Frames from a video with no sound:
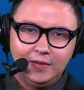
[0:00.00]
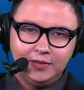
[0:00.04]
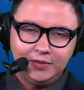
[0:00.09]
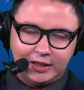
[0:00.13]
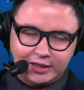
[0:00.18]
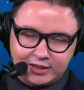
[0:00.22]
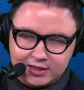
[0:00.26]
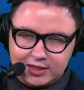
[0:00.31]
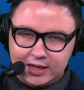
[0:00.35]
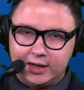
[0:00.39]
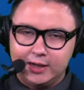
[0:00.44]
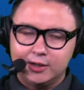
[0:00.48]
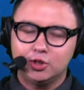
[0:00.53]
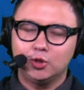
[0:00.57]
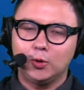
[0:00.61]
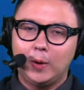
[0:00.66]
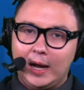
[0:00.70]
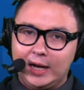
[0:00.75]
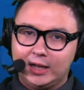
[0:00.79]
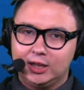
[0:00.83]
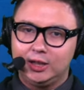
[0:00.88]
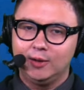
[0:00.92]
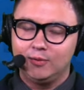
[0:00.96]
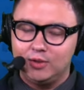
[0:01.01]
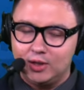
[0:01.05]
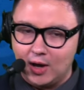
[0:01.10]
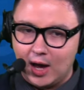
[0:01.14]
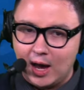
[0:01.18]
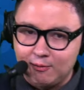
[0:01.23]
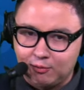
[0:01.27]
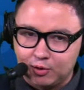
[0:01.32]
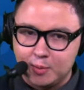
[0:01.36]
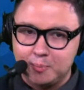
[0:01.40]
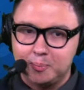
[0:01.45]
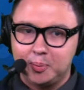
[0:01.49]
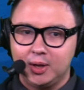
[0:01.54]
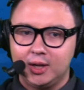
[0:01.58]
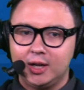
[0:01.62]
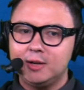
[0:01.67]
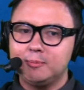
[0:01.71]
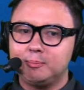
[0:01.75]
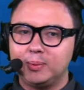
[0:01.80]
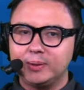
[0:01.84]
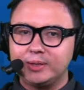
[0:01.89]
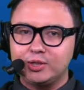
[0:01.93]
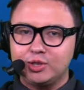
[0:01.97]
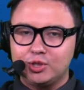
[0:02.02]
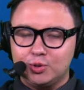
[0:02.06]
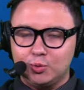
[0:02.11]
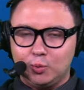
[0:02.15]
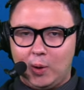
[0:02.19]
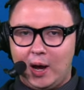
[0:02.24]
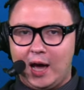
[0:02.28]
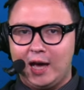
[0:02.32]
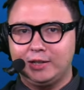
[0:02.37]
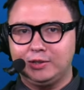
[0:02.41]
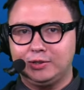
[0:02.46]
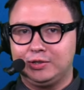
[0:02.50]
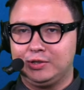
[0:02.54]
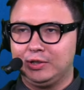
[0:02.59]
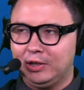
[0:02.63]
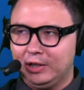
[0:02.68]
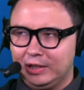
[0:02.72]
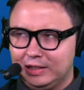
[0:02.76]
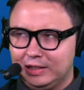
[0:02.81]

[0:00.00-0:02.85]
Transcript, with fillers: That's not attractive to everybody, but Sweat